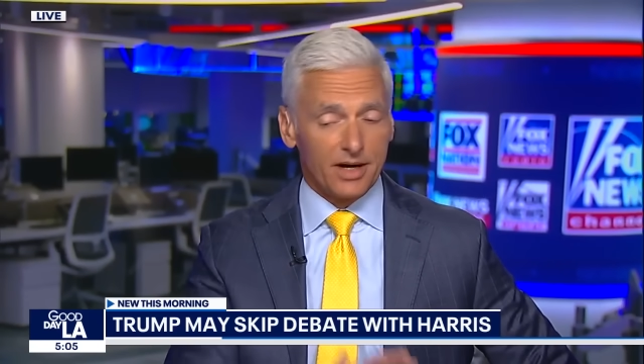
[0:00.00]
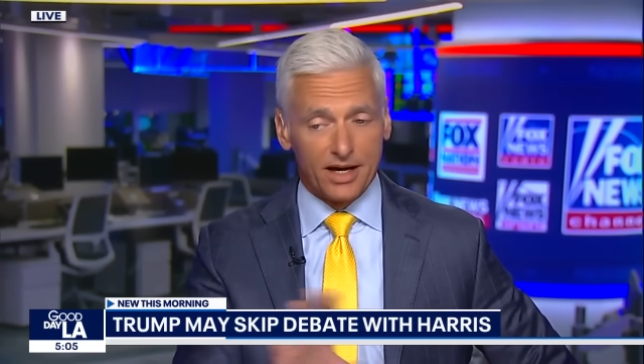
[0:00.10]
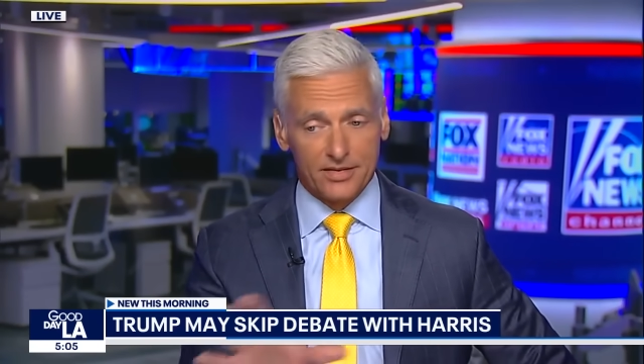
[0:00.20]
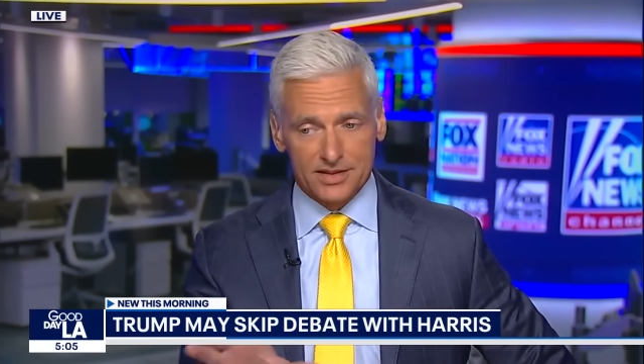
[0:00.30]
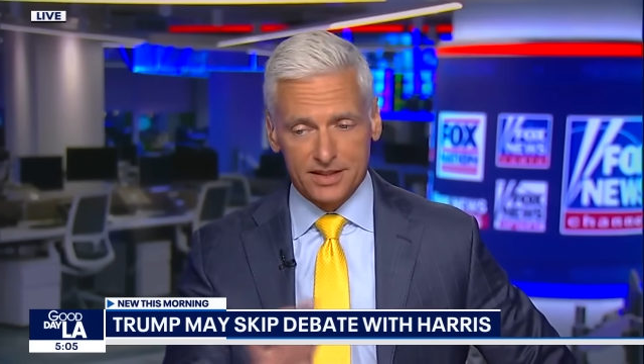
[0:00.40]
And
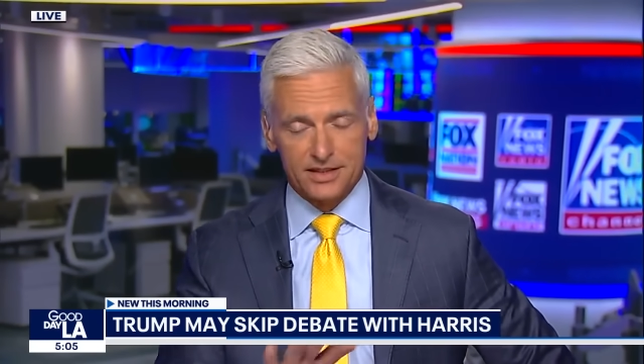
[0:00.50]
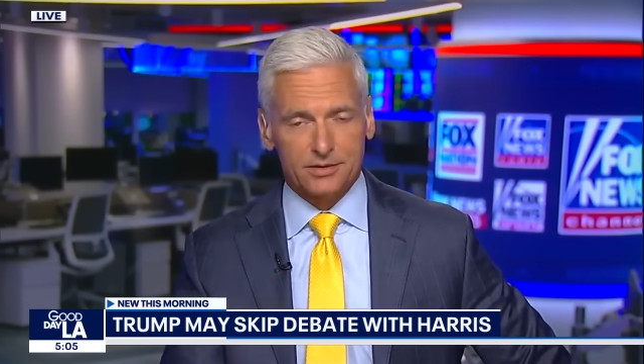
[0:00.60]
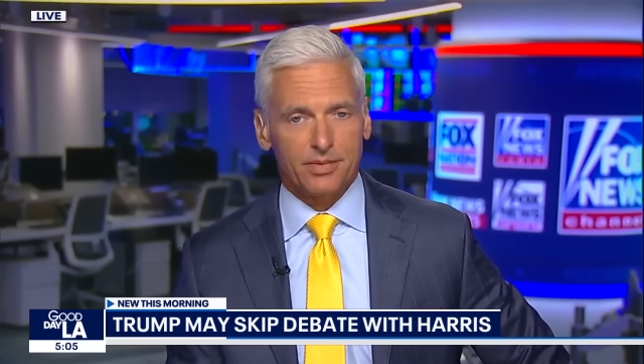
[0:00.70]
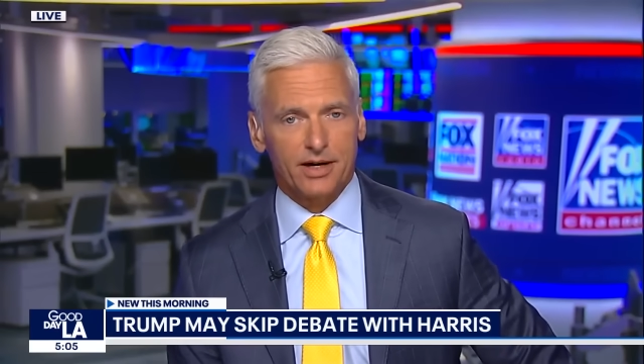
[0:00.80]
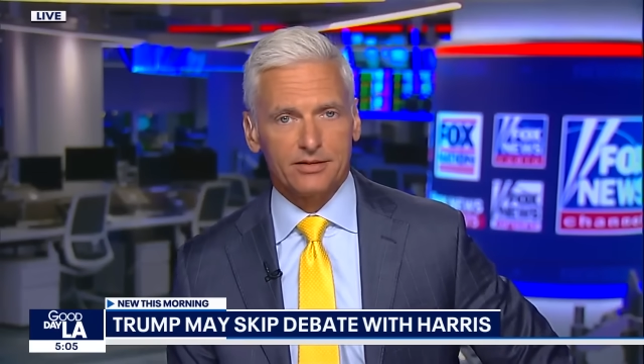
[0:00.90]
behind the
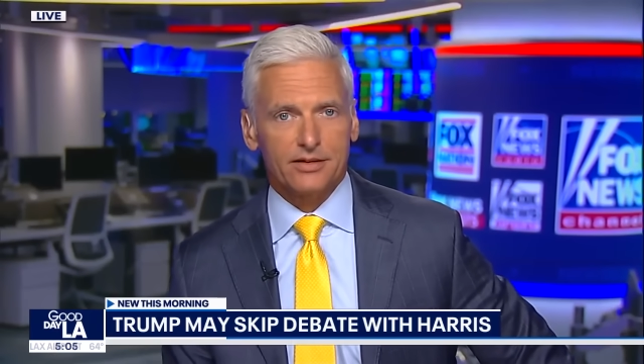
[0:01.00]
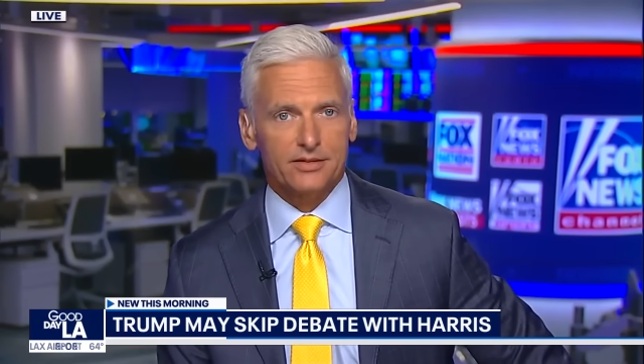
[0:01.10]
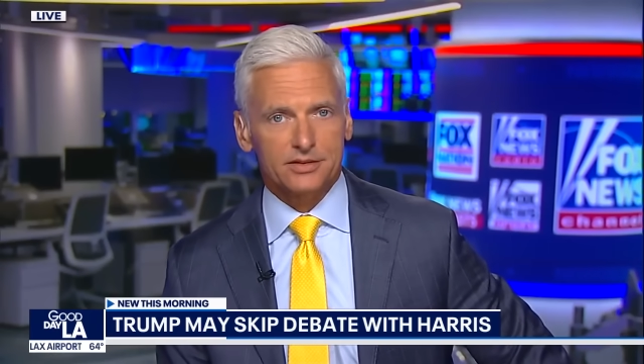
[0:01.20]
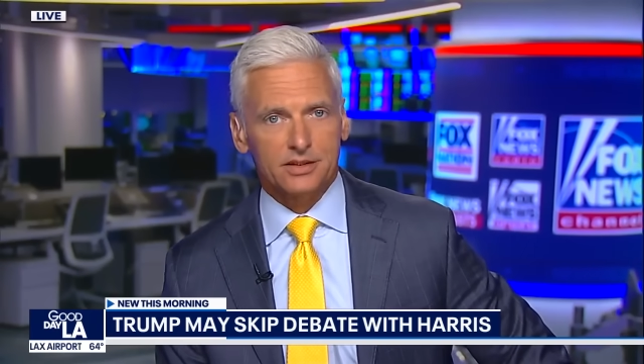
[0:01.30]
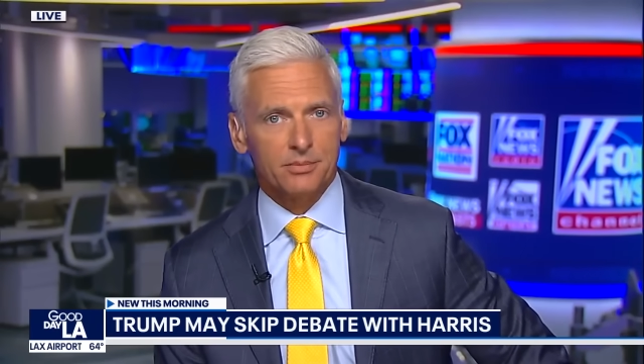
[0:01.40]
scenes, apparently,
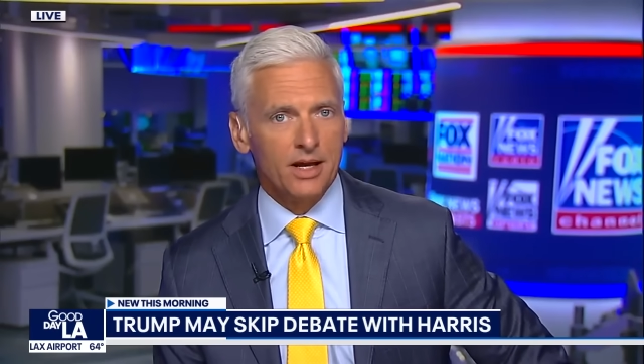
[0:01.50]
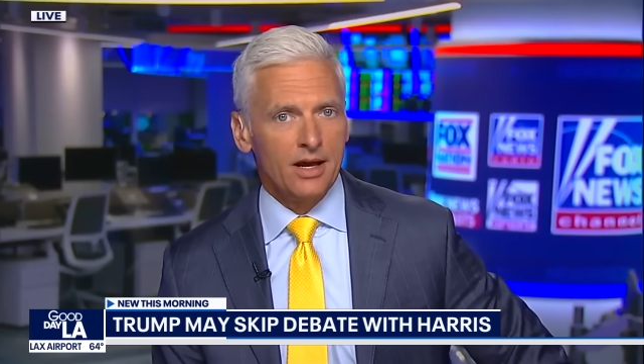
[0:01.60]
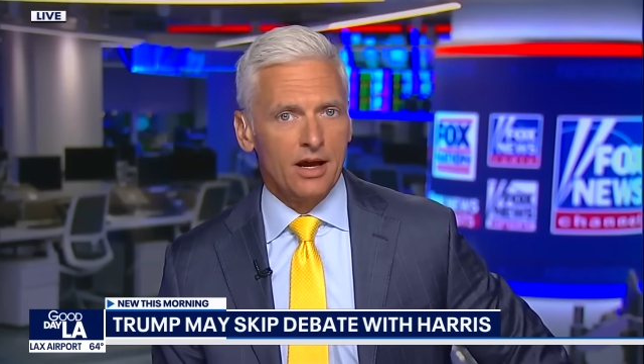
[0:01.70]
there's some